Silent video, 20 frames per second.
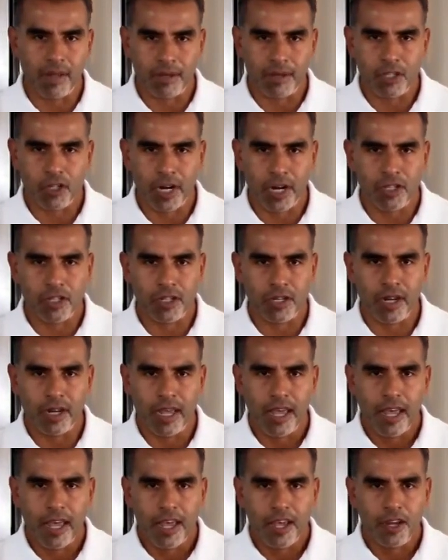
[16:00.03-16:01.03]
demonstration,
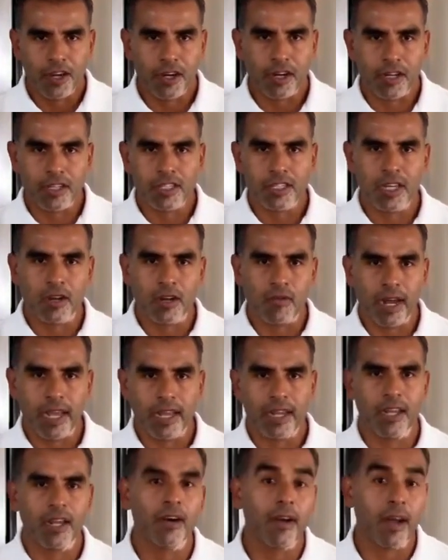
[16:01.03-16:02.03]
you're gonna see it
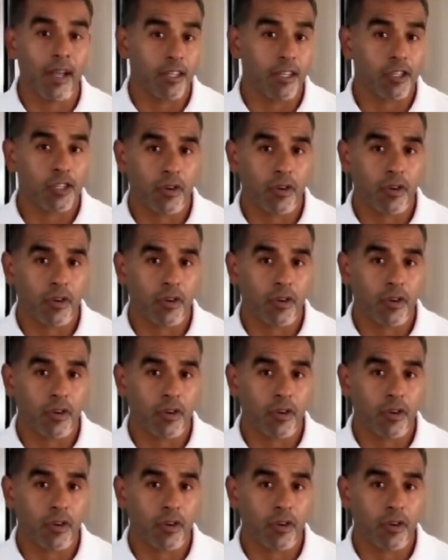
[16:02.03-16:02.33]
right here on the